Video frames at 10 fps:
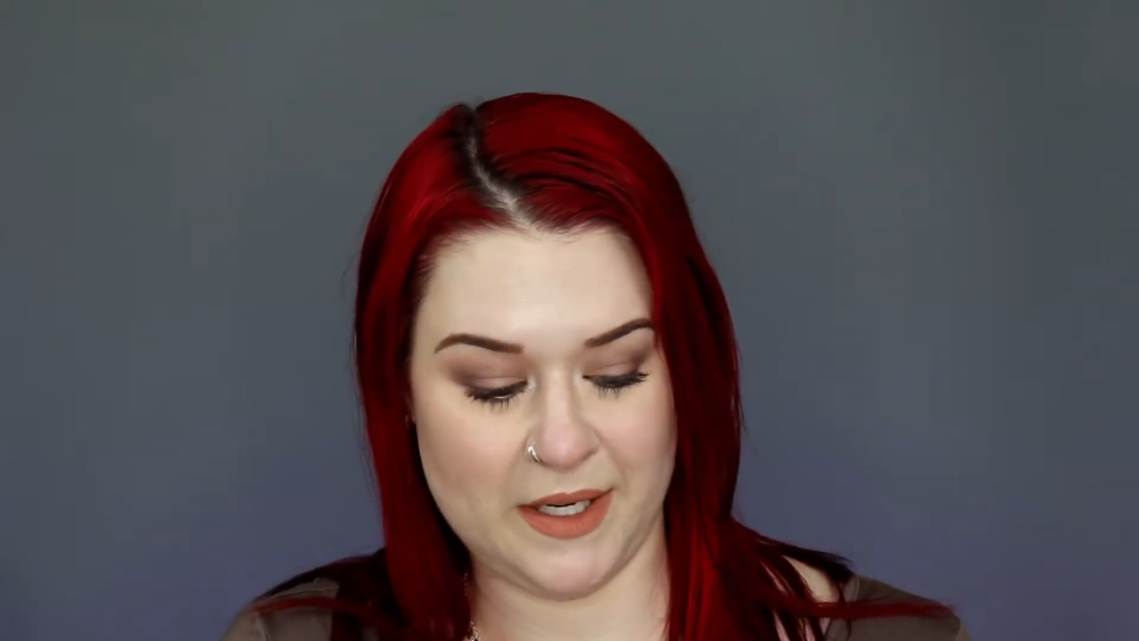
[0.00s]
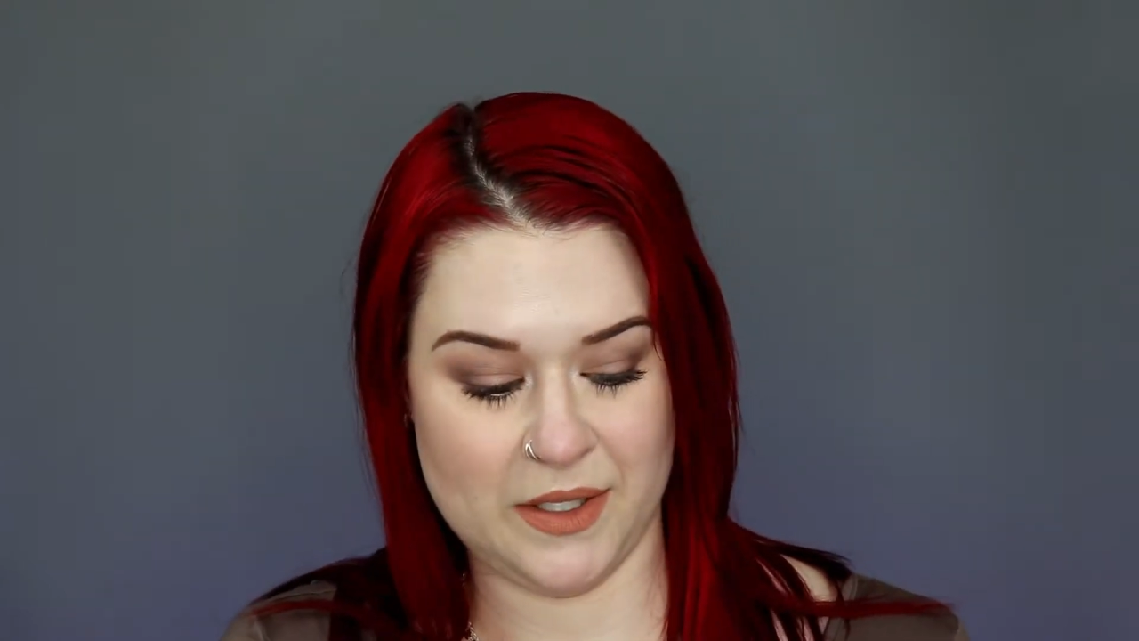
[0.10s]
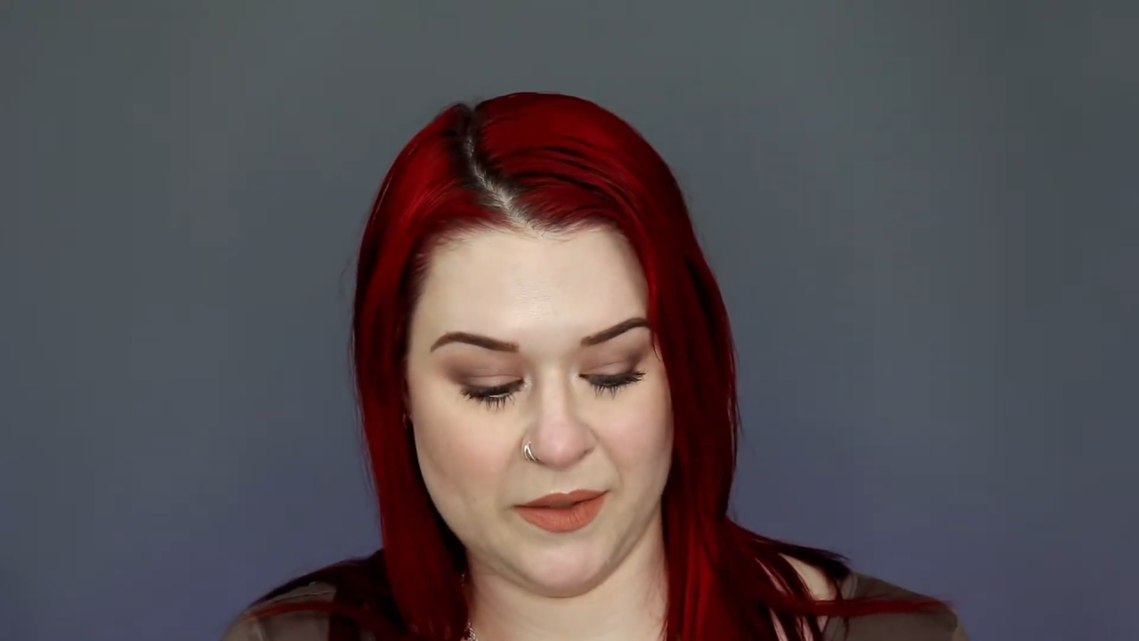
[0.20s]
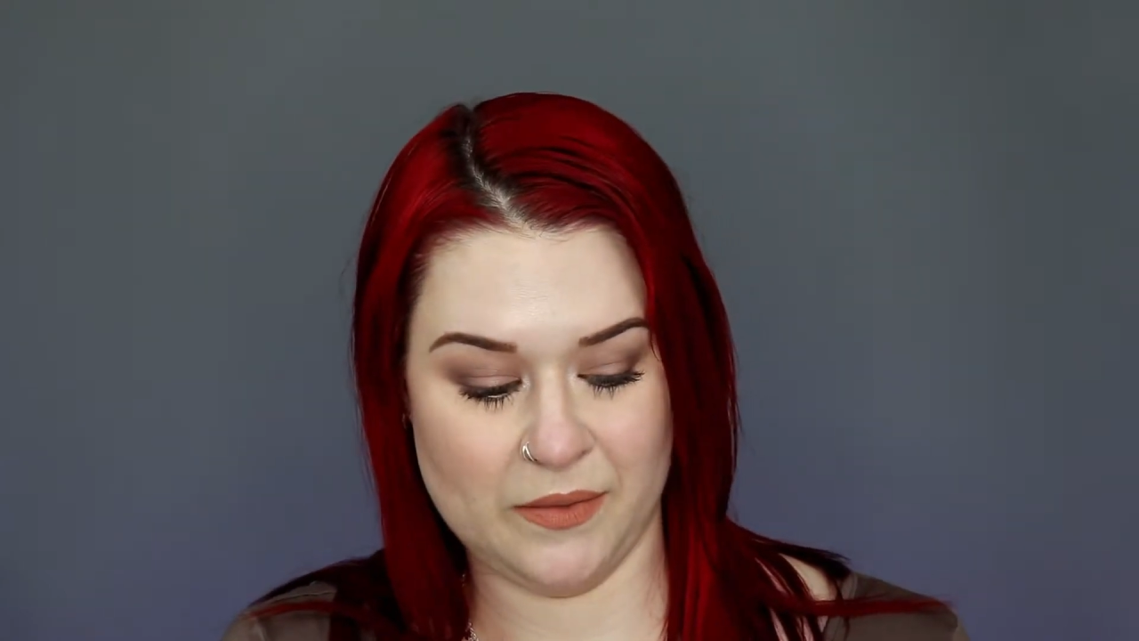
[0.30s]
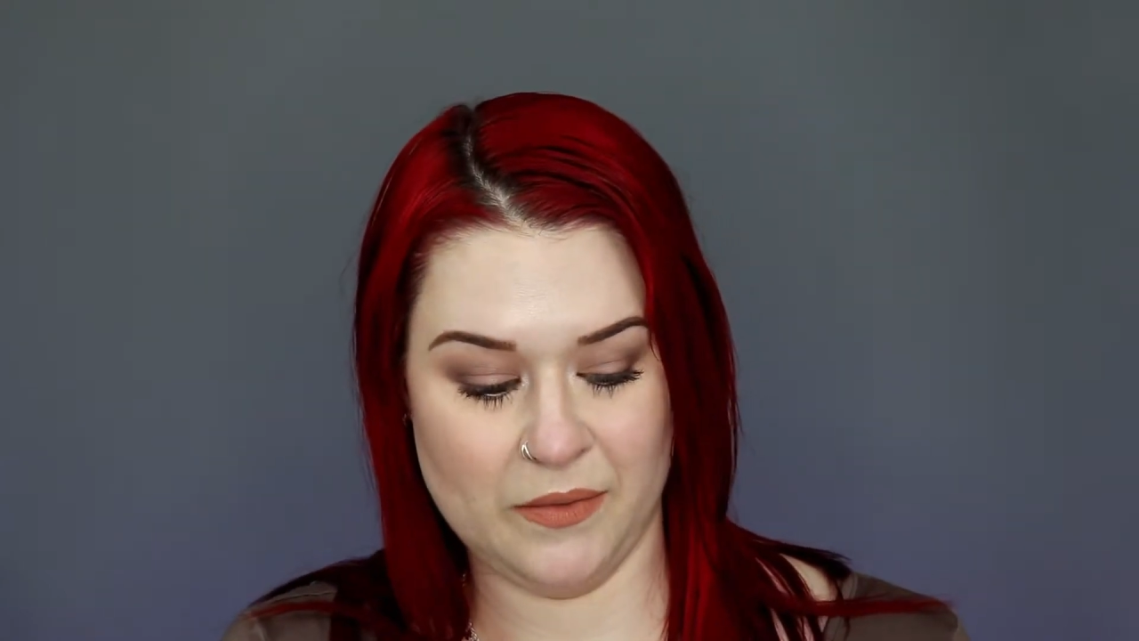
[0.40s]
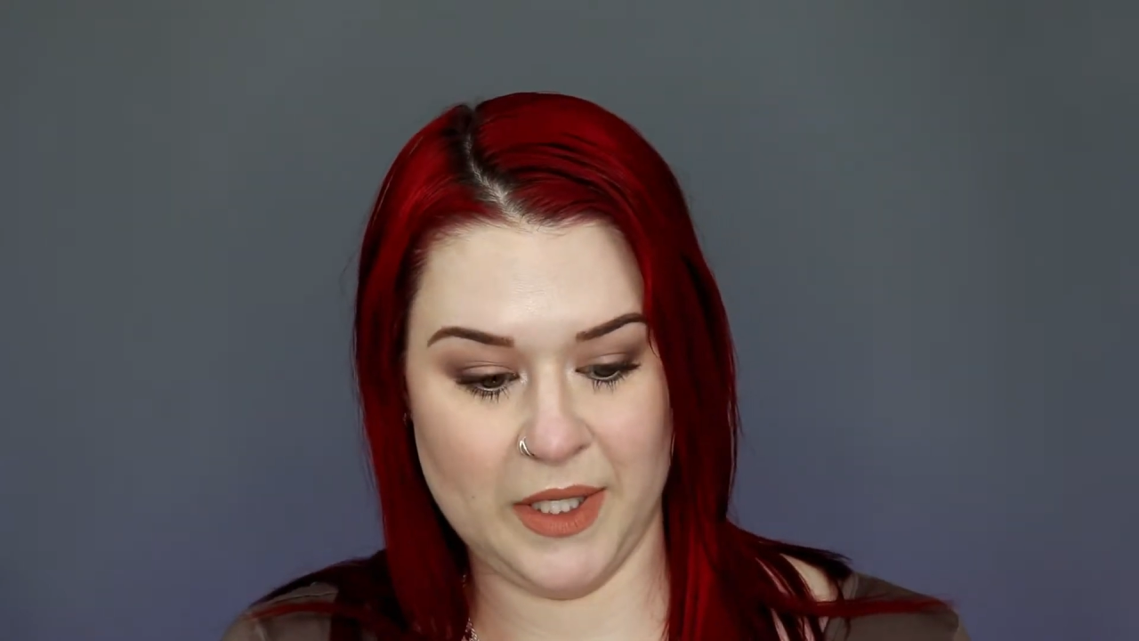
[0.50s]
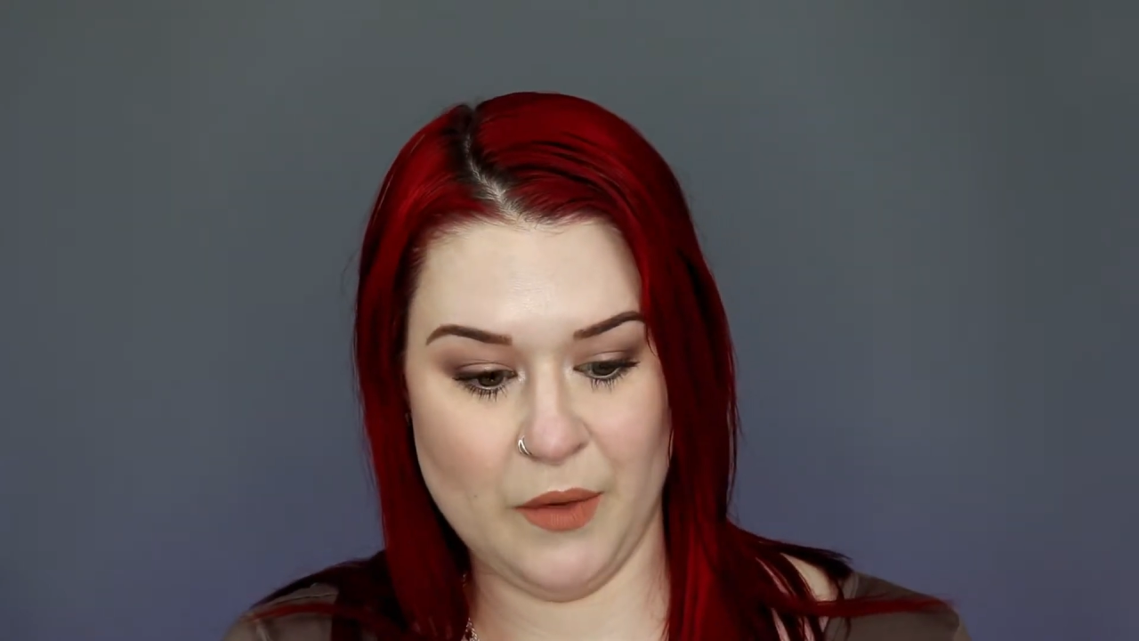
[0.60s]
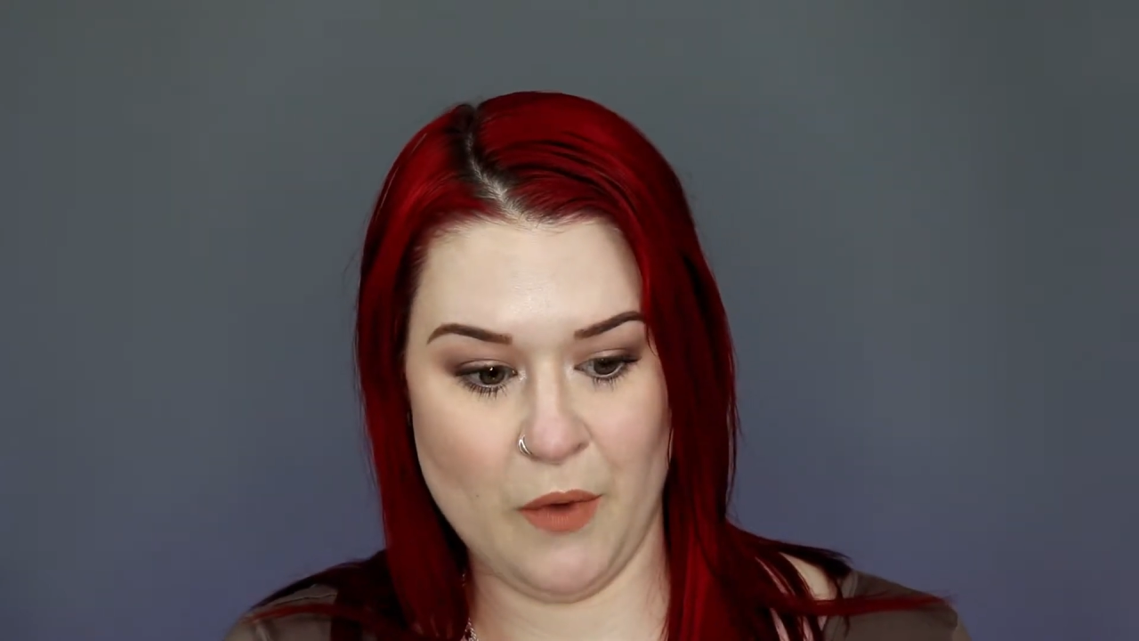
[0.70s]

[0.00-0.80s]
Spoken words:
I just really